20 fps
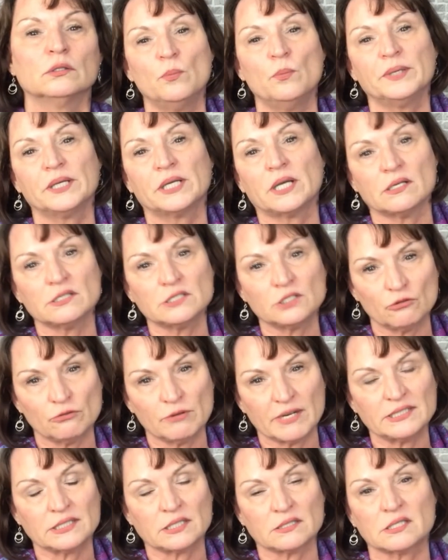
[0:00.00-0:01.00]
Because the
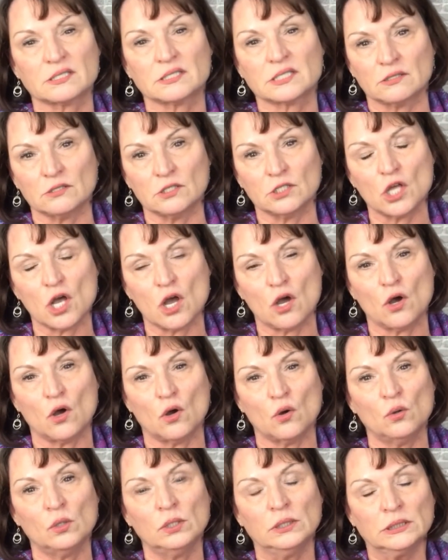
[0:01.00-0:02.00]
rates are still
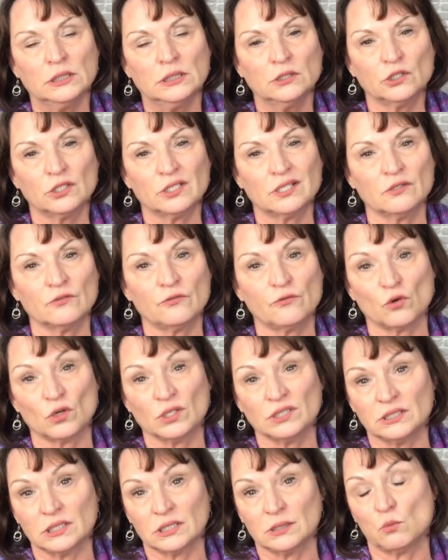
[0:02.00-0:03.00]
low, you can afford
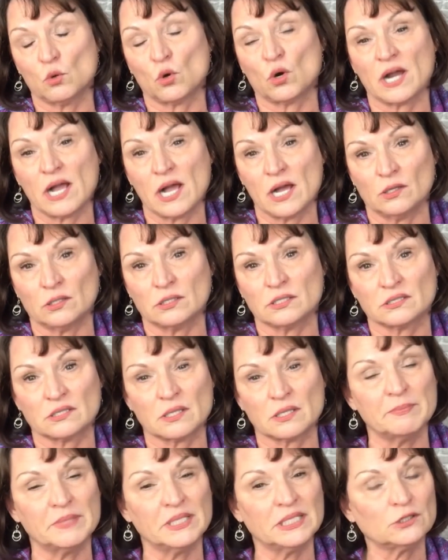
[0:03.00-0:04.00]
a little more house. The
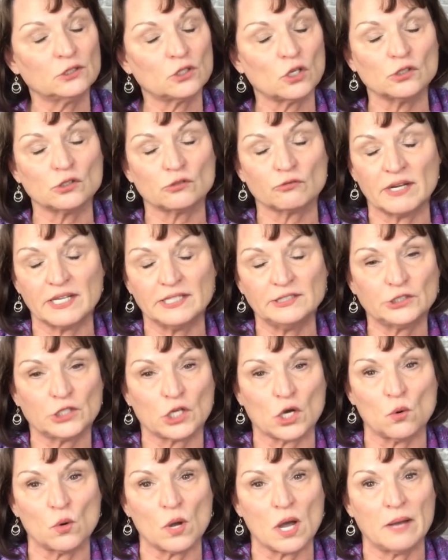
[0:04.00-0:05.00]
minute those rates
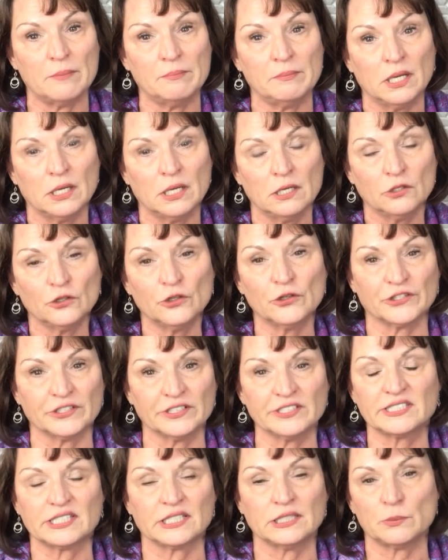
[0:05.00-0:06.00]
go up, you're
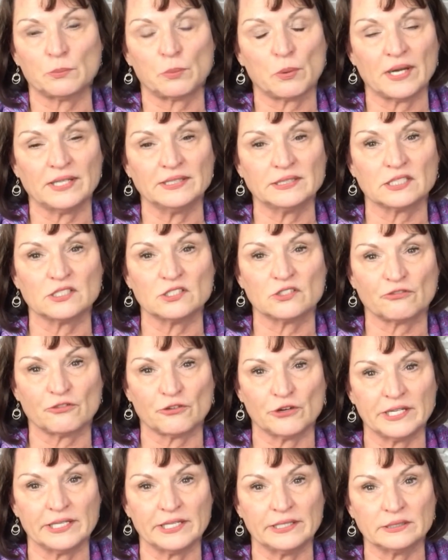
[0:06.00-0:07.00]
gonna see the prices
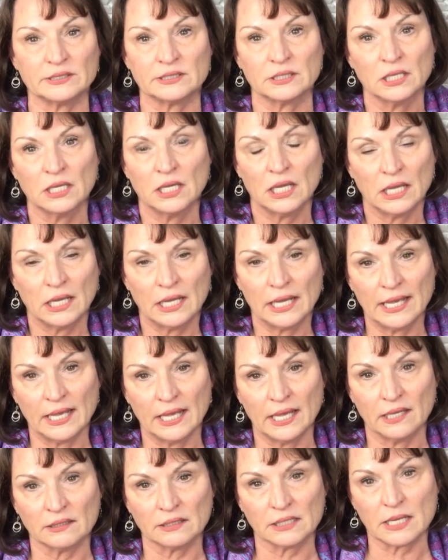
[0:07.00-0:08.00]
freeze
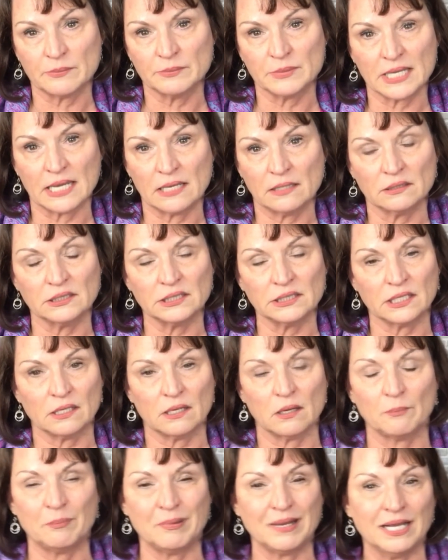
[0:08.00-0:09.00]
and come down a
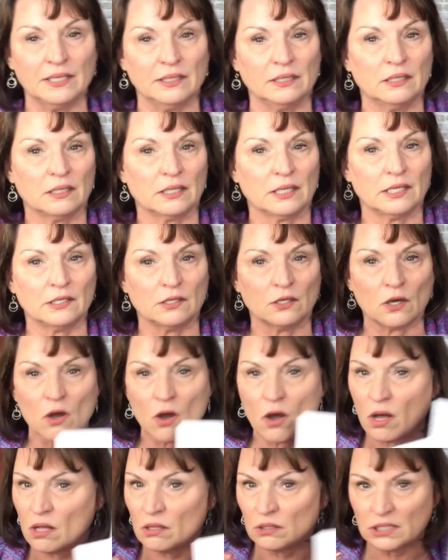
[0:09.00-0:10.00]
little. But it
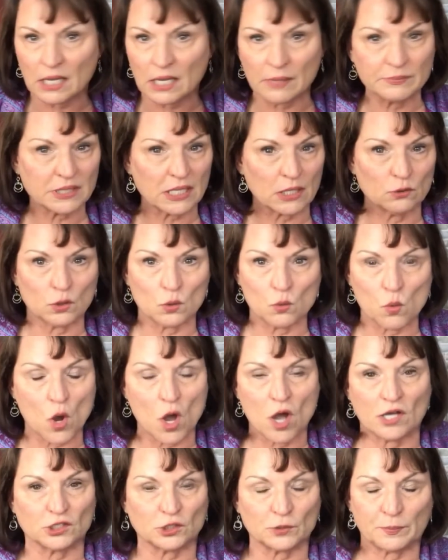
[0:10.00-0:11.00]
all comes out in the
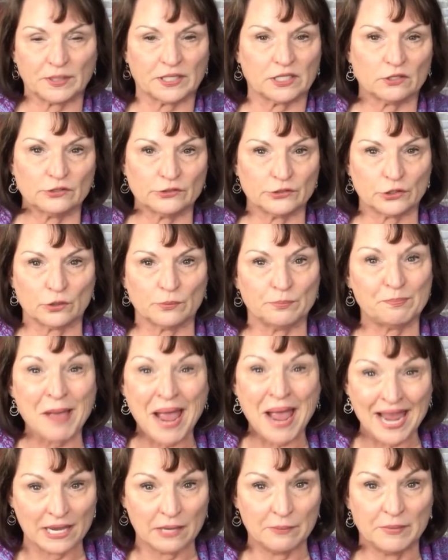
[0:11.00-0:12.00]
wash because your
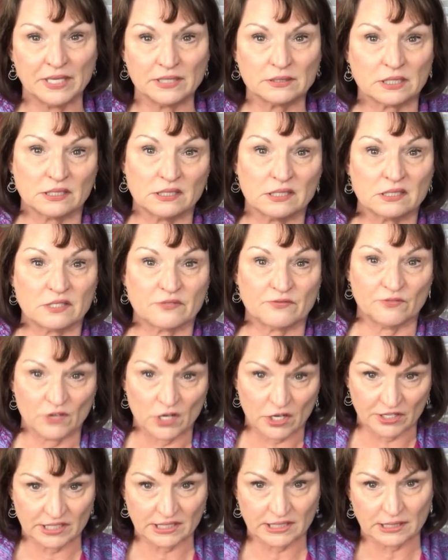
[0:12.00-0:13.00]
payment is
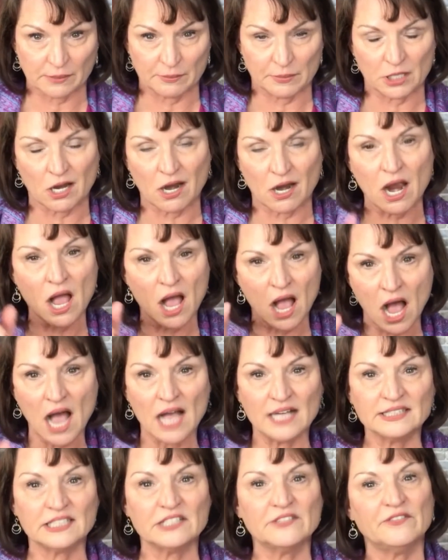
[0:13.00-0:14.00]
very similar.
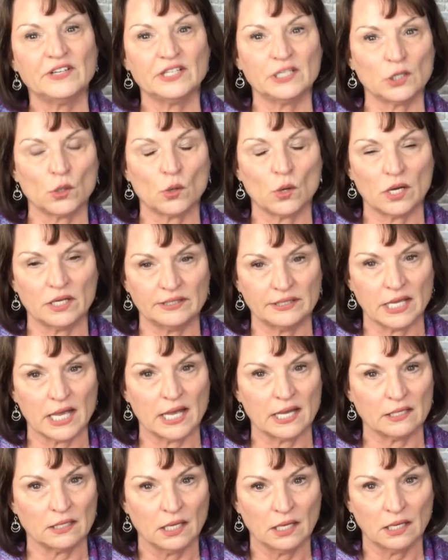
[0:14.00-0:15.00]
I did a video on
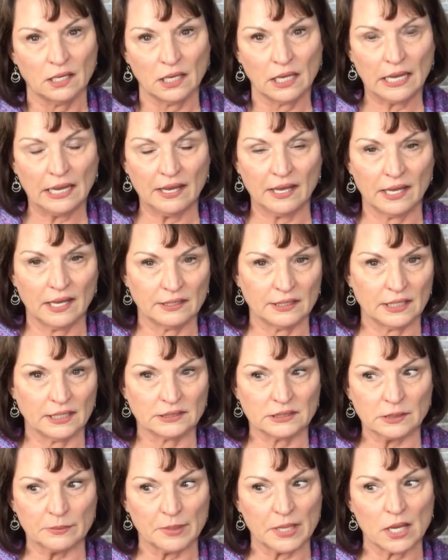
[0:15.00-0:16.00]
that and
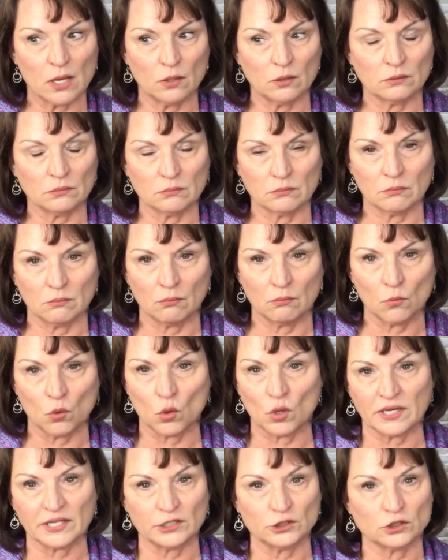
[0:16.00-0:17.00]
it's about
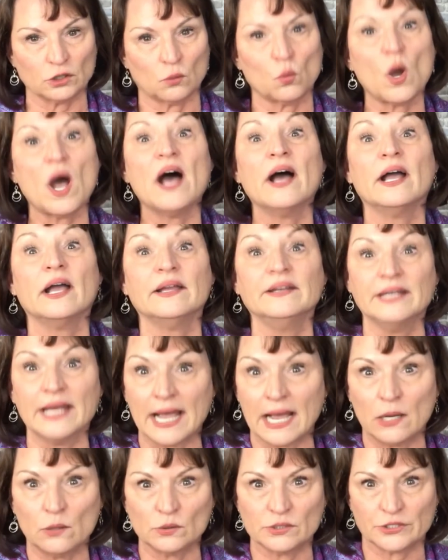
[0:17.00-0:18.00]
mortgage, why
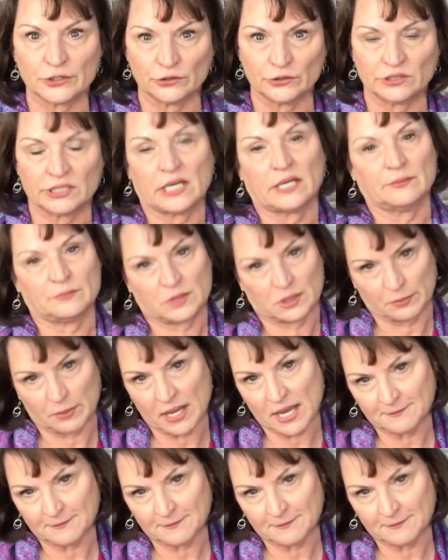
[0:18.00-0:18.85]
now is a good time to buy.